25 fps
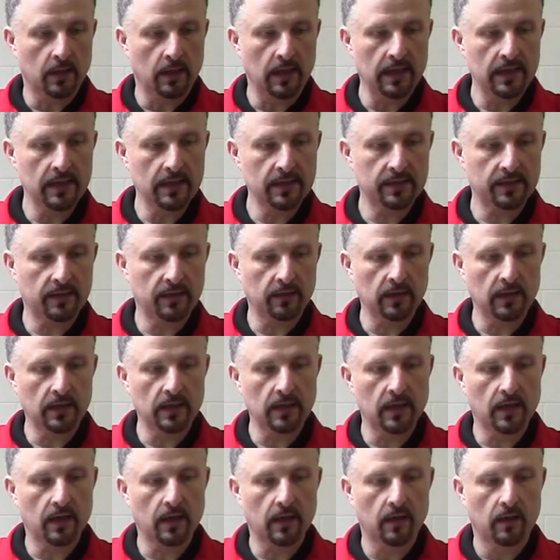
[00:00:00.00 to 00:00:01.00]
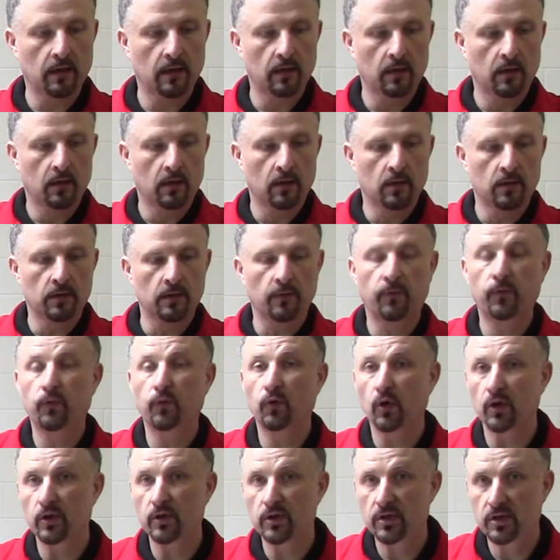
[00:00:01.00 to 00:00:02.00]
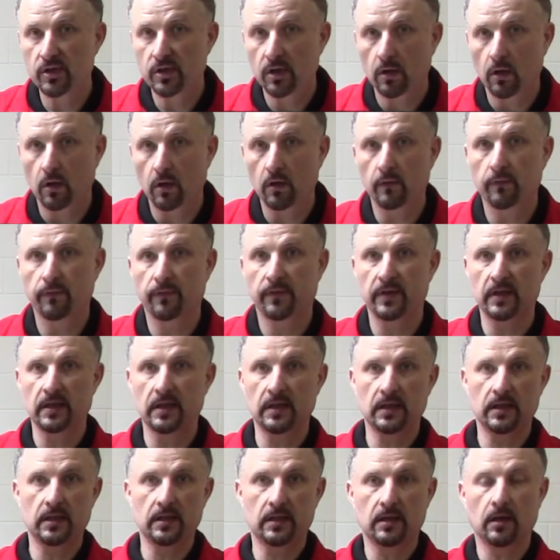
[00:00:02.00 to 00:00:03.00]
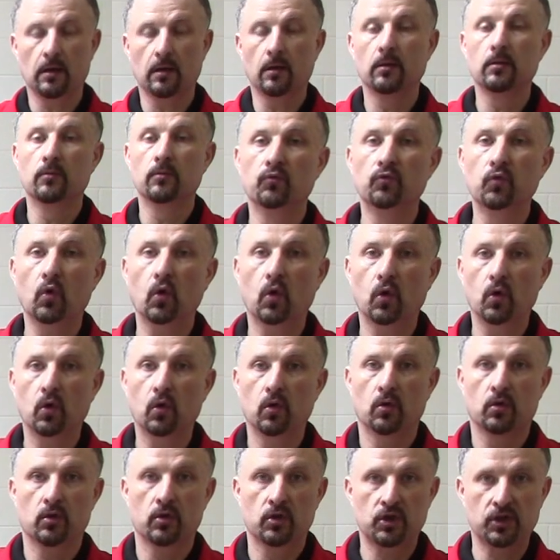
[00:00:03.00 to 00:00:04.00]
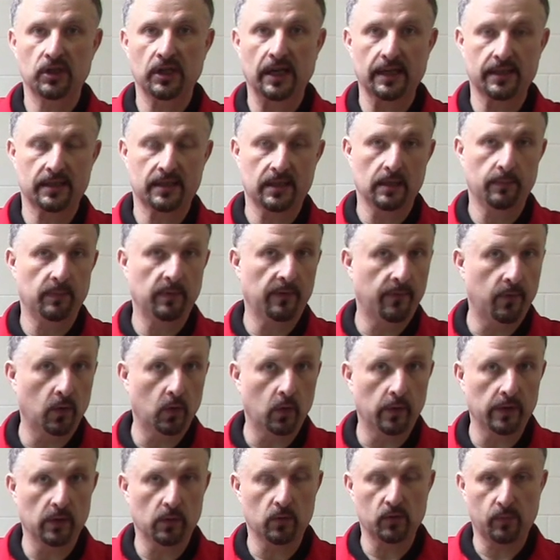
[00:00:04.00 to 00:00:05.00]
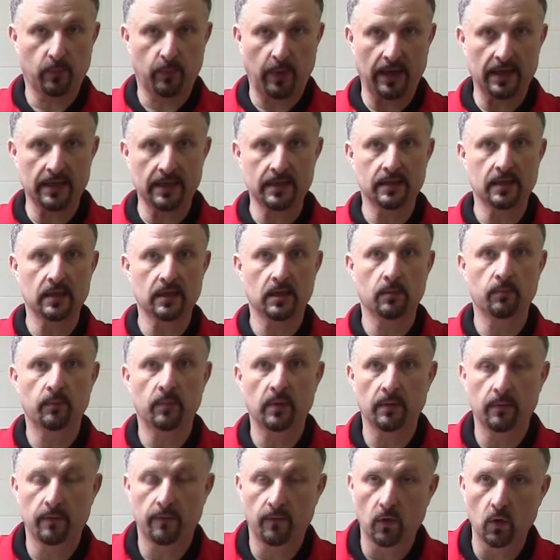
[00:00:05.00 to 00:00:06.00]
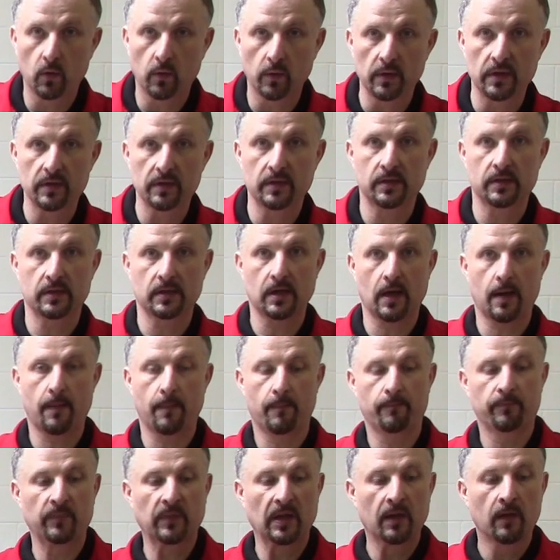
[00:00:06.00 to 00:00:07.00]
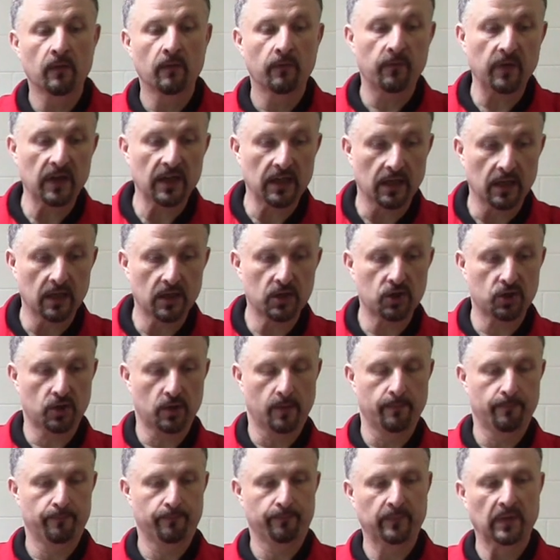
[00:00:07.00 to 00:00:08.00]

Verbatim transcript: here's the, uh, the front of the raw chassis before it was painted and before it is um, finished.